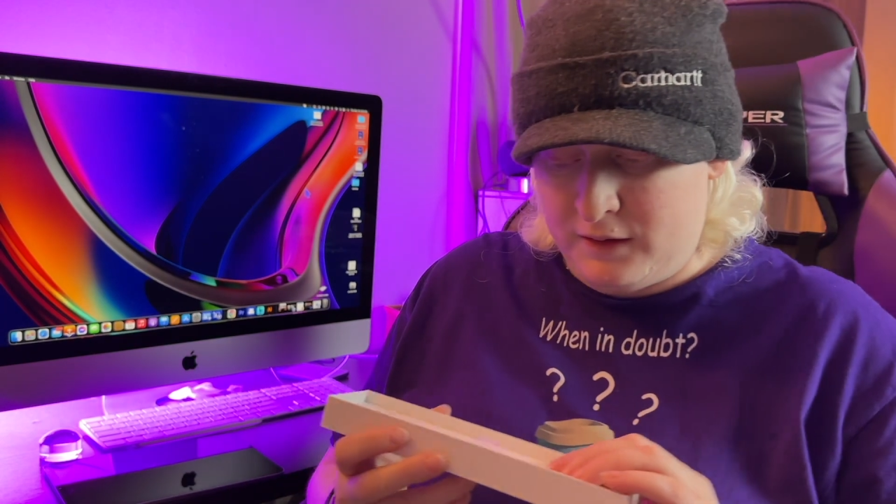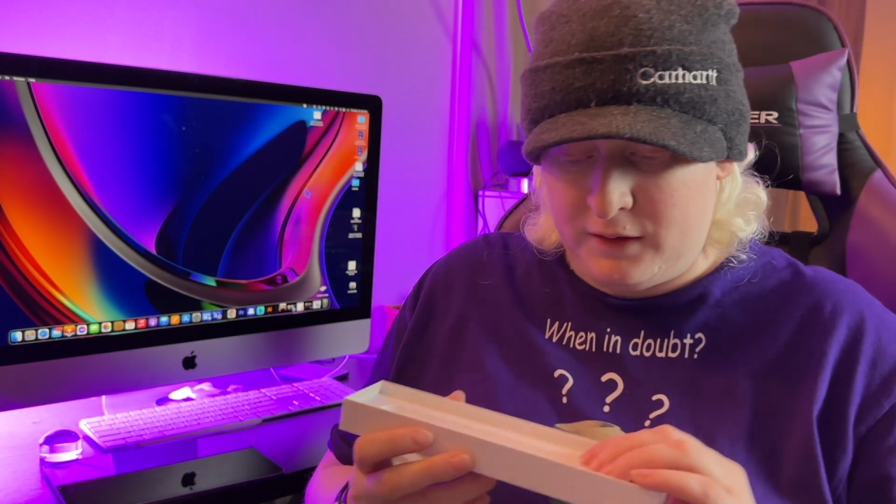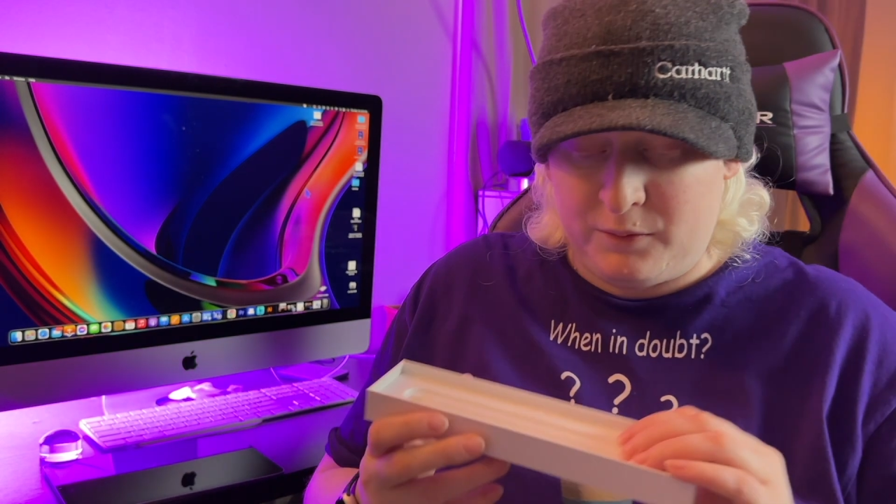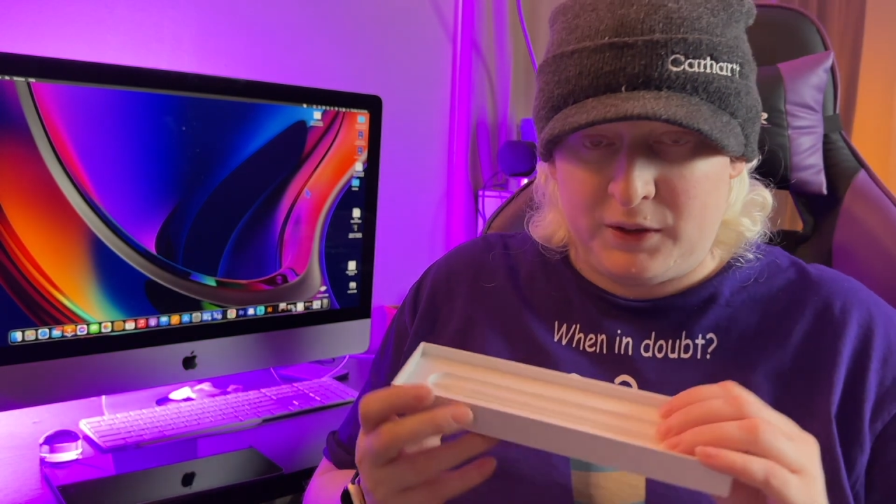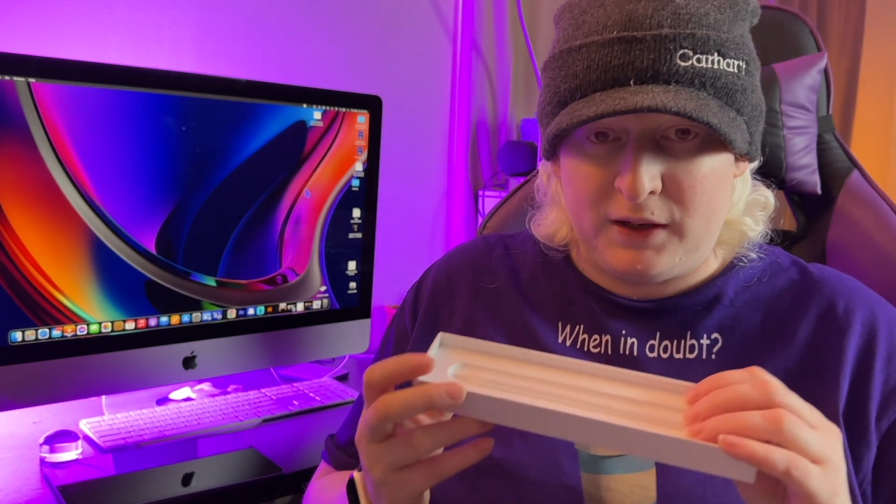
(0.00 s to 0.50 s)

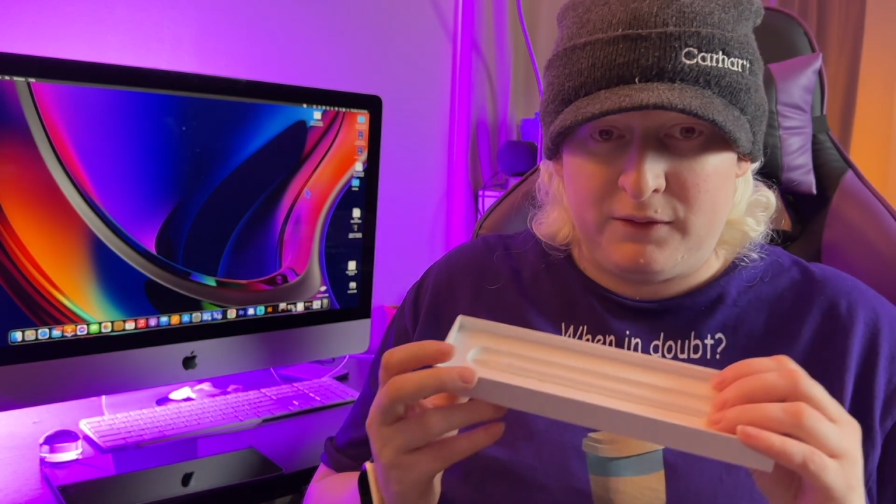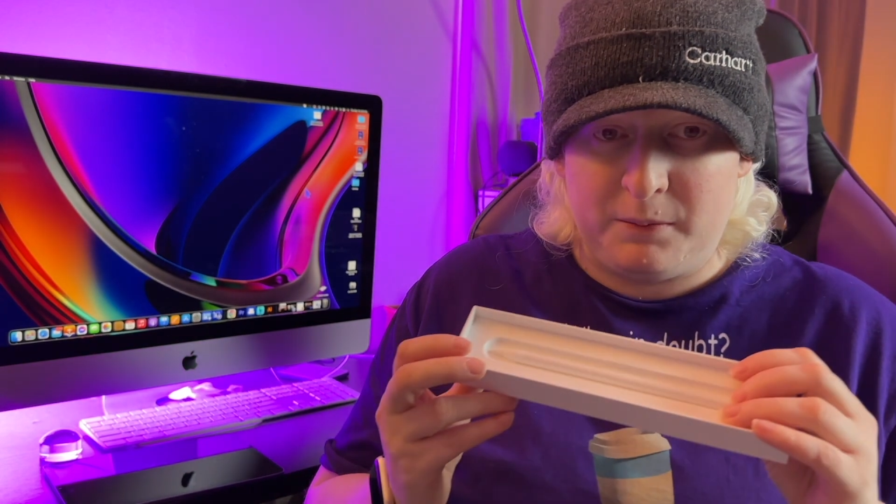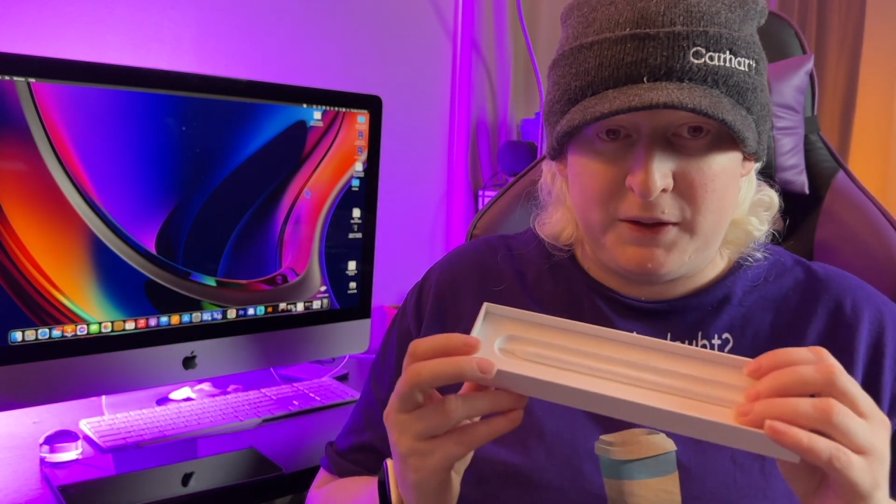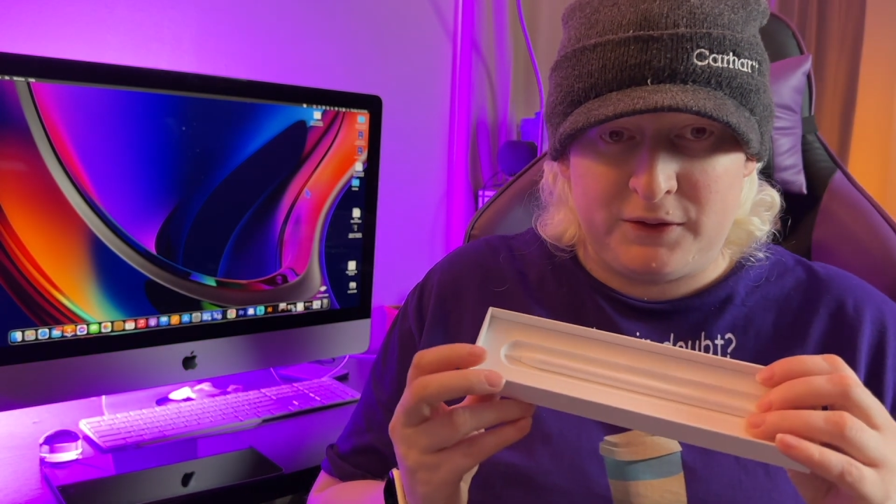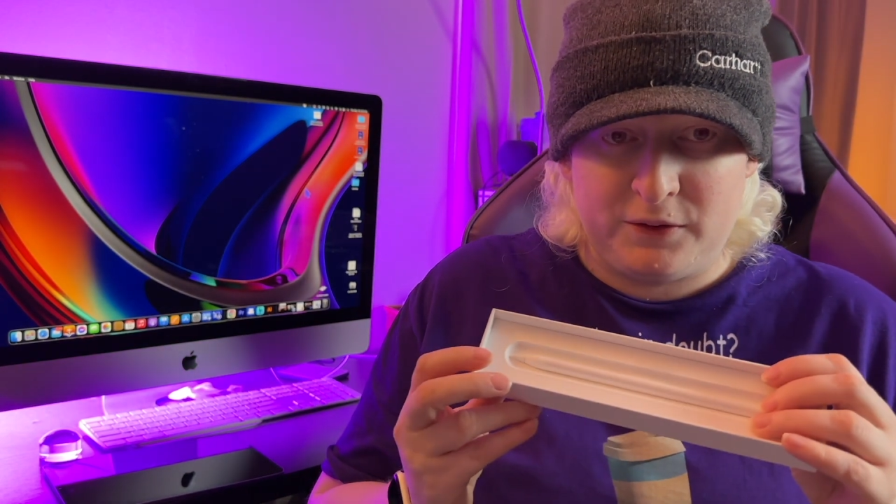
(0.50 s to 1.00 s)
then we have the
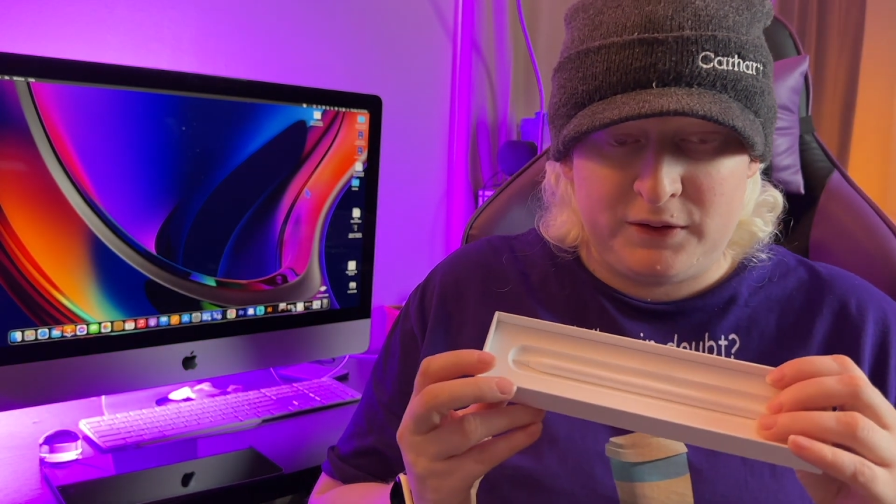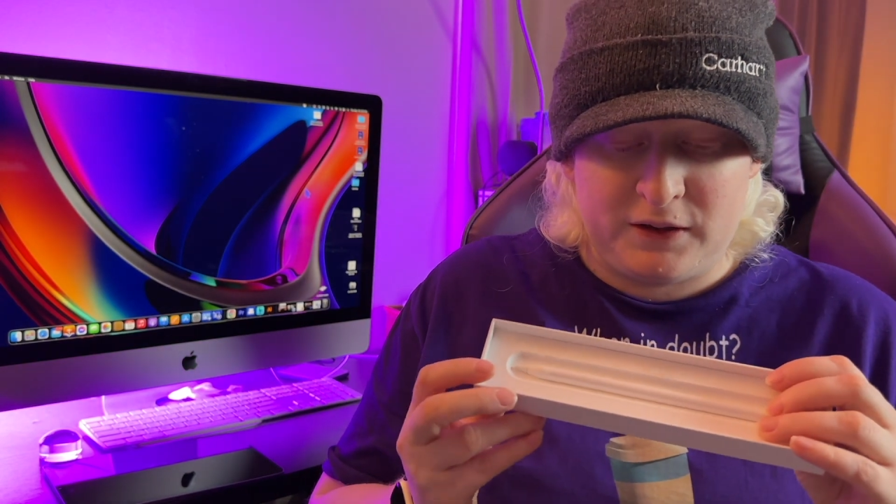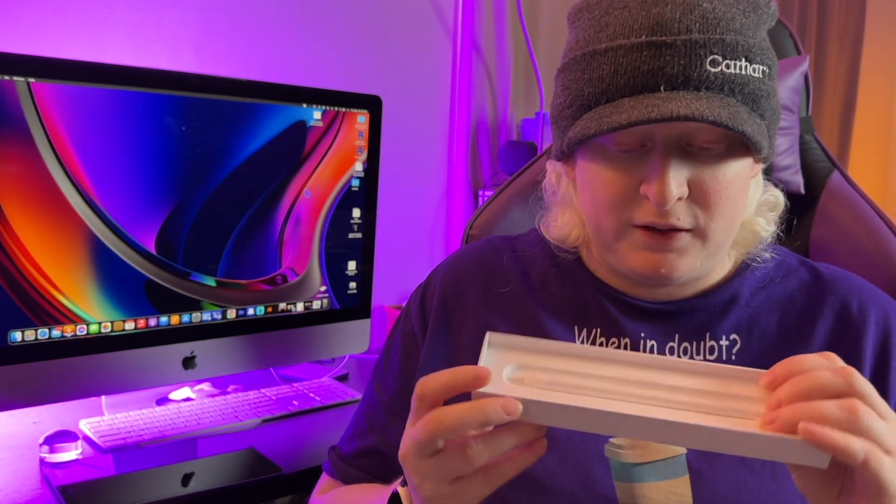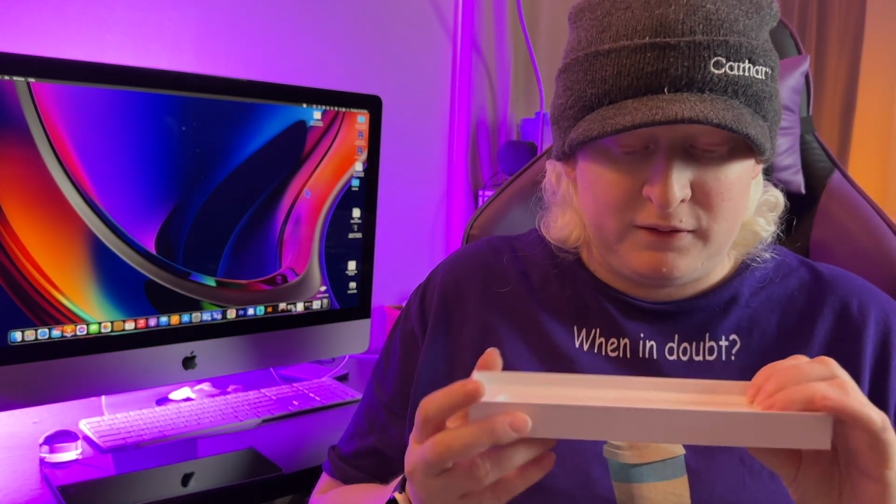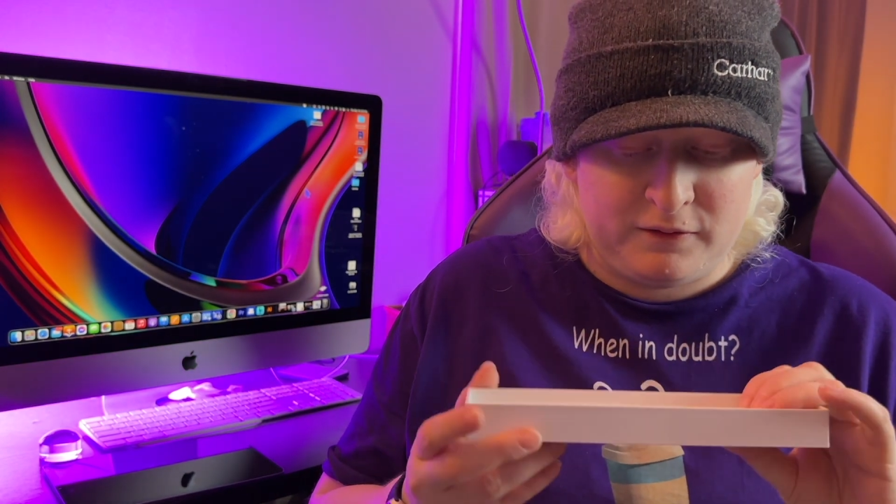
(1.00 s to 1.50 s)
pencil
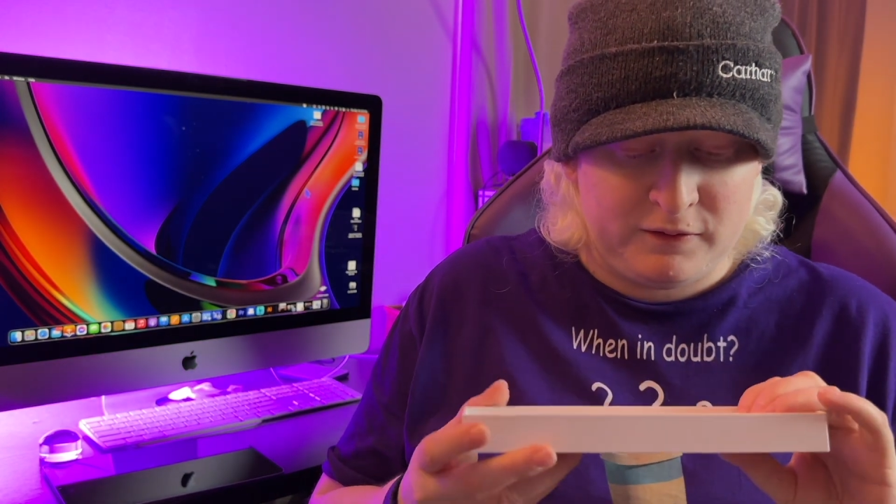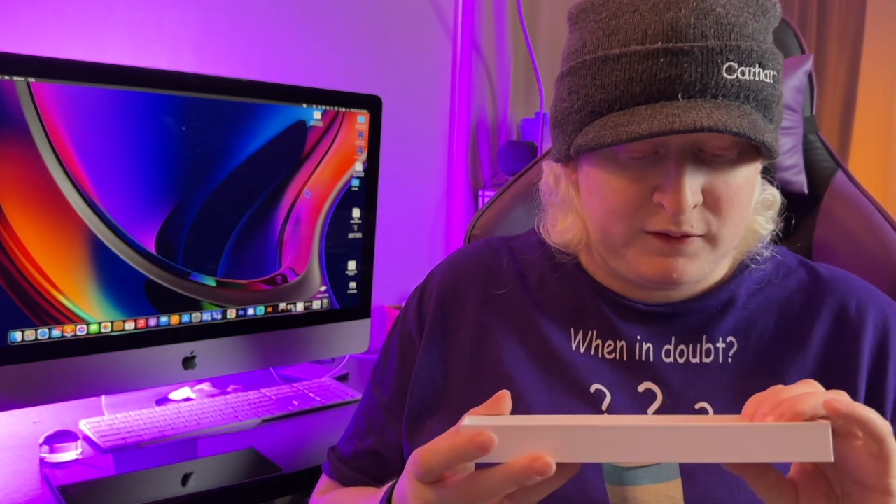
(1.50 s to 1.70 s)
itself.